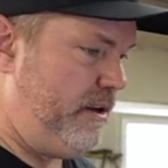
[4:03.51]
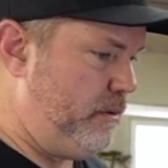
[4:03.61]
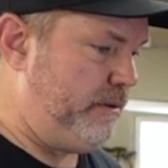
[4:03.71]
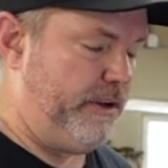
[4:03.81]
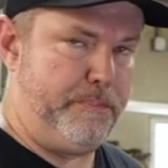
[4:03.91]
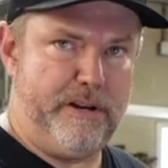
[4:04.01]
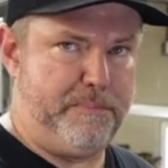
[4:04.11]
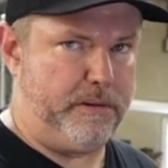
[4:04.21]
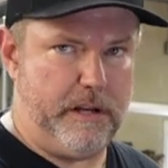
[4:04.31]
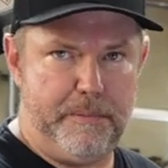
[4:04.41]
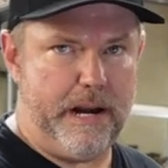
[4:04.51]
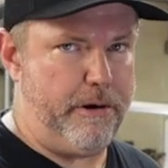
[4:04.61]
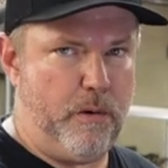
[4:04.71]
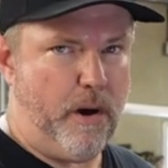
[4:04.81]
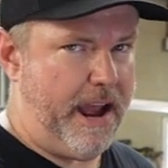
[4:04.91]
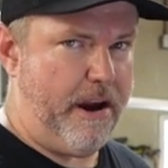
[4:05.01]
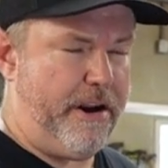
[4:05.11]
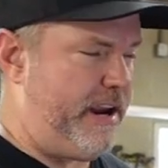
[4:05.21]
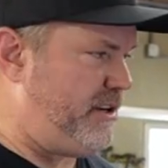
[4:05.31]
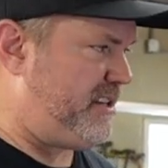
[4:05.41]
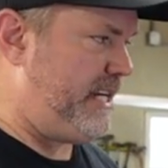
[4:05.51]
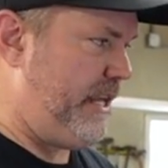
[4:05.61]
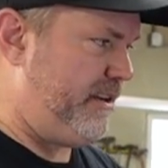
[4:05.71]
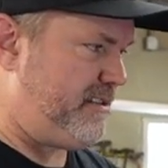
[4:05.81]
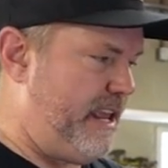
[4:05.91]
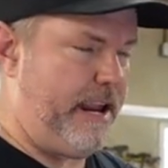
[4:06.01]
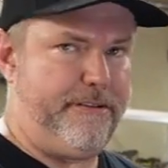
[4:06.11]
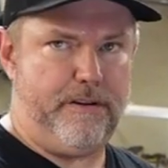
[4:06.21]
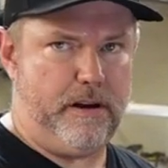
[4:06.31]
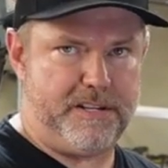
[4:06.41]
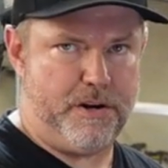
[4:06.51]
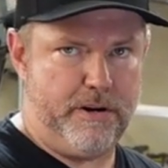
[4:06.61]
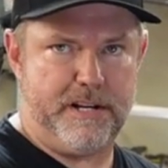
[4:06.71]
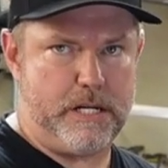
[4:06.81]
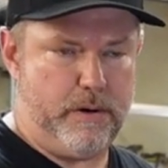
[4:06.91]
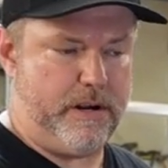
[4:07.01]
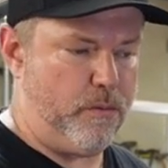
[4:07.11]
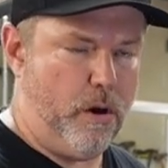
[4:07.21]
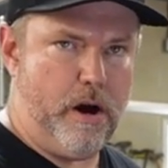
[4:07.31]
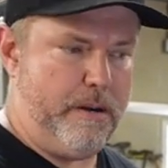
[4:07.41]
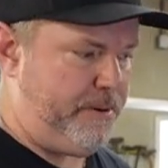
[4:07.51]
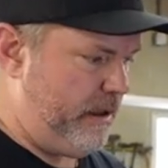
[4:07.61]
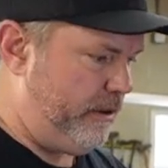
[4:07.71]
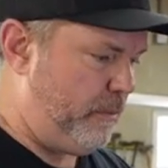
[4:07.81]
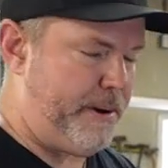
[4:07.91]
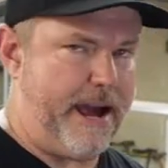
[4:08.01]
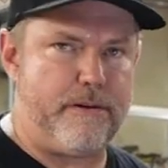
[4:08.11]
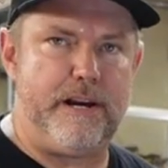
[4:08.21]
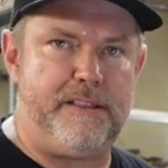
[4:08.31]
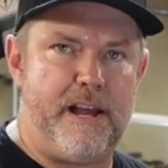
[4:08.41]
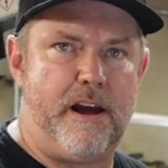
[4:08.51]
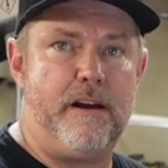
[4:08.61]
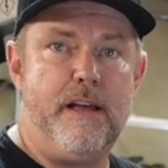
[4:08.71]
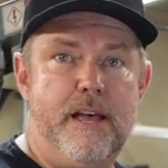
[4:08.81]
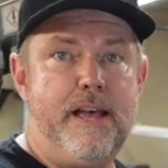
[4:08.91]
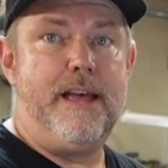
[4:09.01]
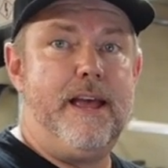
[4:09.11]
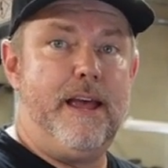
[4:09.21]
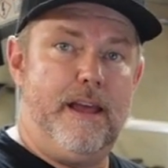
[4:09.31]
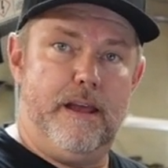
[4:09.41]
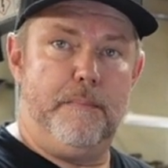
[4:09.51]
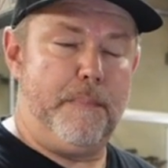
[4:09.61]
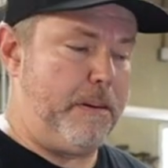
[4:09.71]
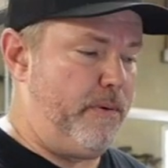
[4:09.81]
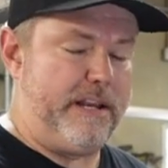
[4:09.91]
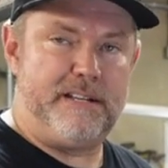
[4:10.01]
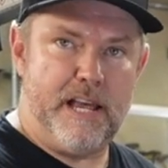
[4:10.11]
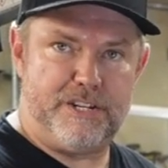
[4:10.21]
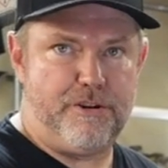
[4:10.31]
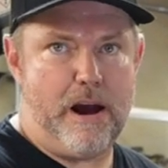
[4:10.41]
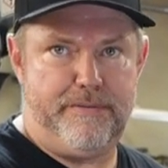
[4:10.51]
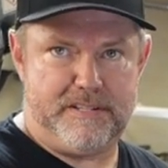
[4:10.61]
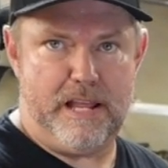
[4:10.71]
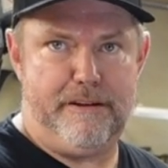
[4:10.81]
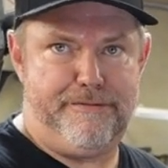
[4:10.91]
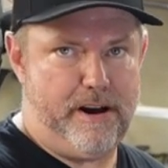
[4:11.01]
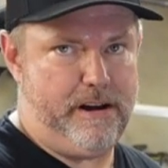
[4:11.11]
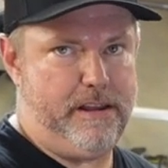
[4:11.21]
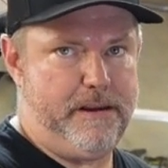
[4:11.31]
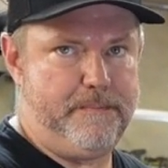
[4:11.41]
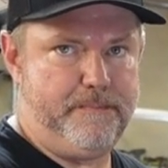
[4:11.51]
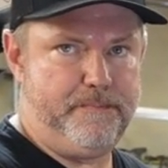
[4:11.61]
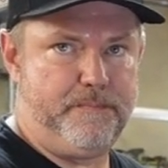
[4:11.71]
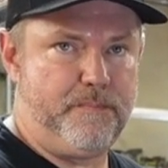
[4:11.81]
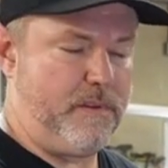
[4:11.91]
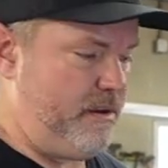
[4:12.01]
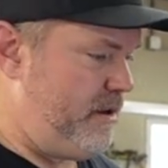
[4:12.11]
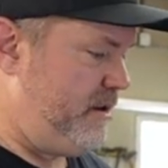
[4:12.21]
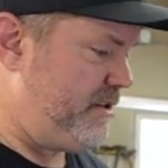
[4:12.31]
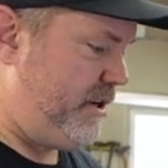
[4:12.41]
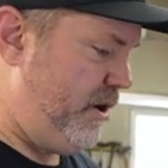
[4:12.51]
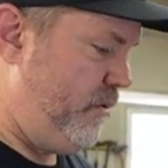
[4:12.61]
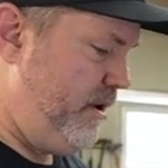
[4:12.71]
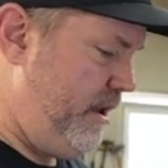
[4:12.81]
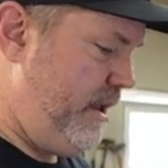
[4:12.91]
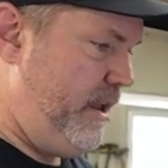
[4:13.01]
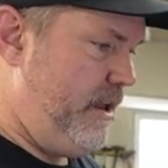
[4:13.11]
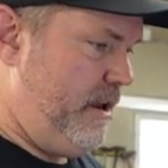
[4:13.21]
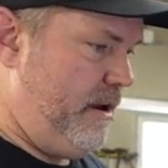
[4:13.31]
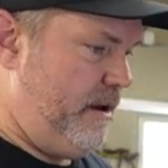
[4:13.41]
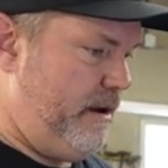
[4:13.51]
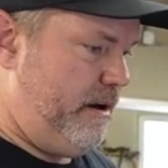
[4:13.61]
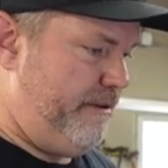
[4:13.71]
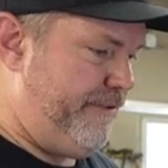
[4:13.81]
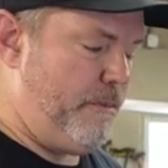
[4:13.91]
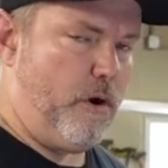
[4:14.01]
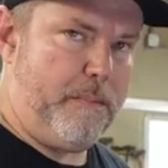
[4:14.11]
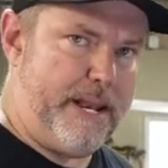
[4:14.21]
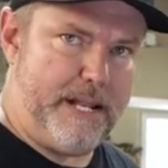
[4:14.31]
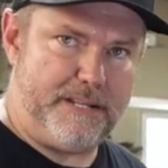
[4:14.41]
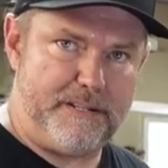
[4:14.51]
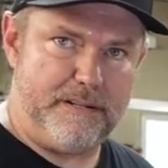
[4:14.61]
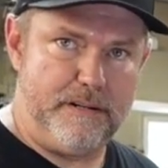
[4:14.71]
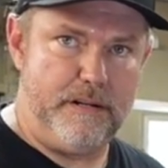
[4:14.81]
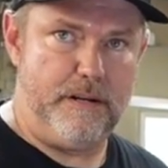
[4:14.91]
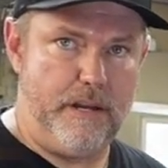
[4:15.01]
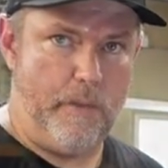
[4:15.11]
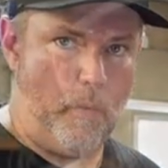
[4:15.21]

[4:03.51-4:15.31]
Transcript: to do a little bit of preliminary wiring just to get this thing a circuit so it can run, put a little battery in there. Maybe we can test drive this thing finally. So, a few more minutes and